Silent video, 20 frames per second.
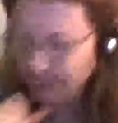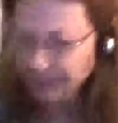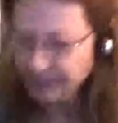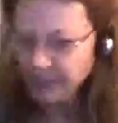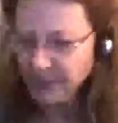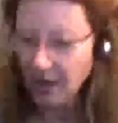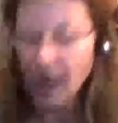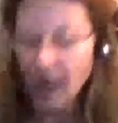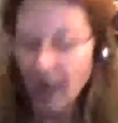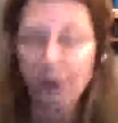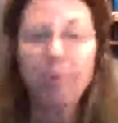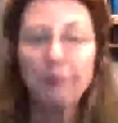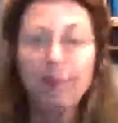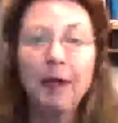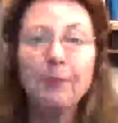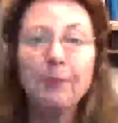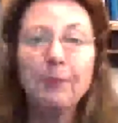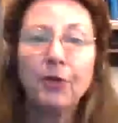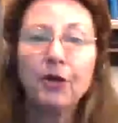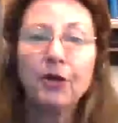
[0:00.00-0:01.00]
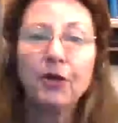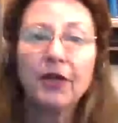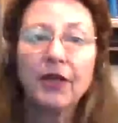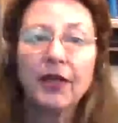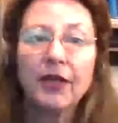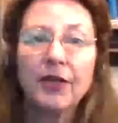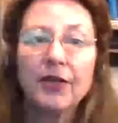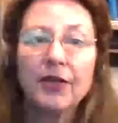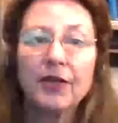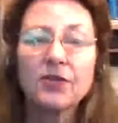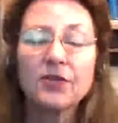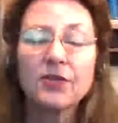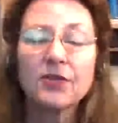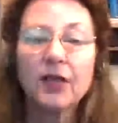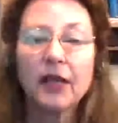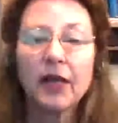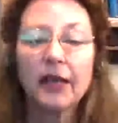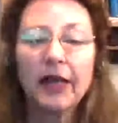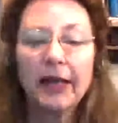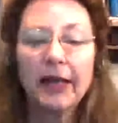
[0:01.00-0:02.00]
My book is
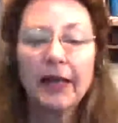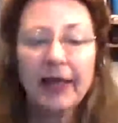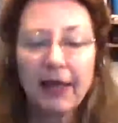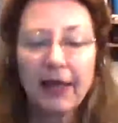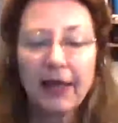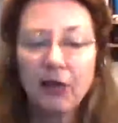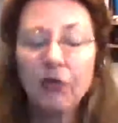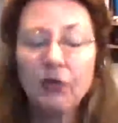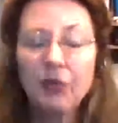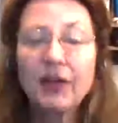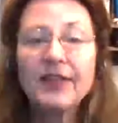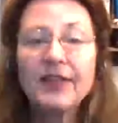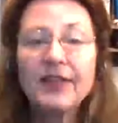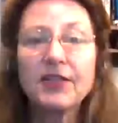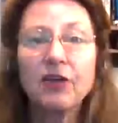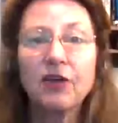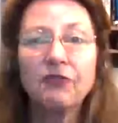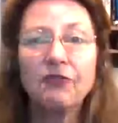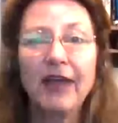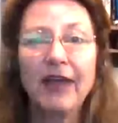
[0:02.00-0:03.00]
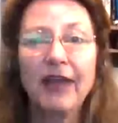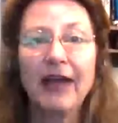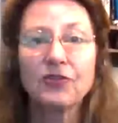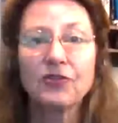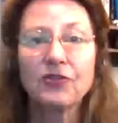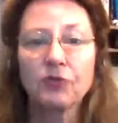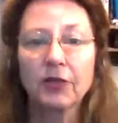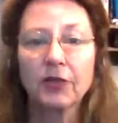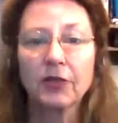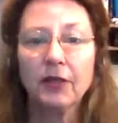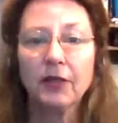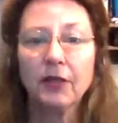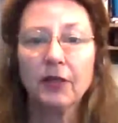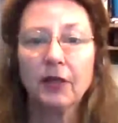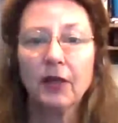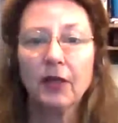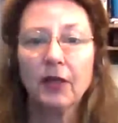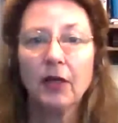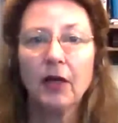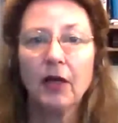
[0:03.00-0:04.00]
Heal Thyself Naturally,
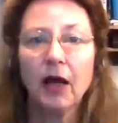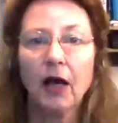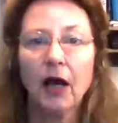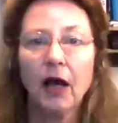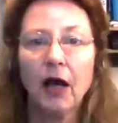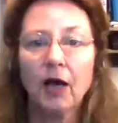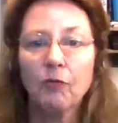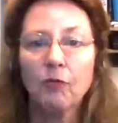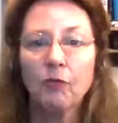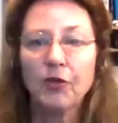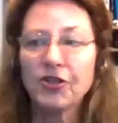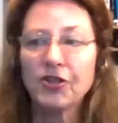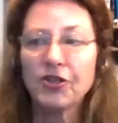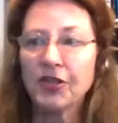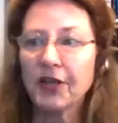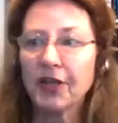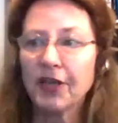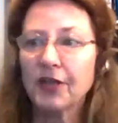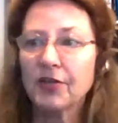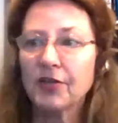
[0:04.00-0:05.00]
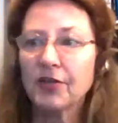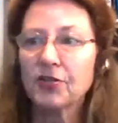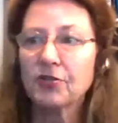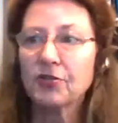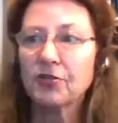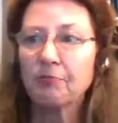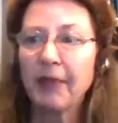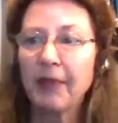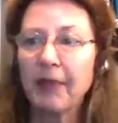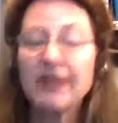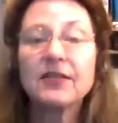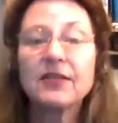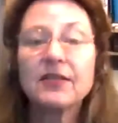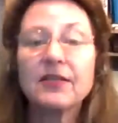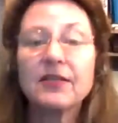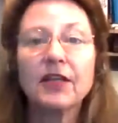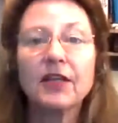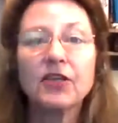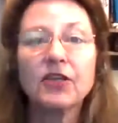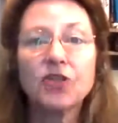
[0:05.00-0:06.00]
which is
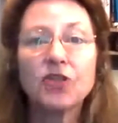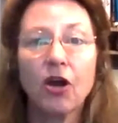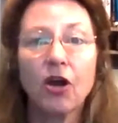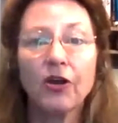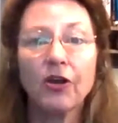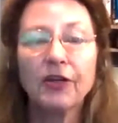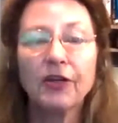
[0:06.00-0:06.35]
basically target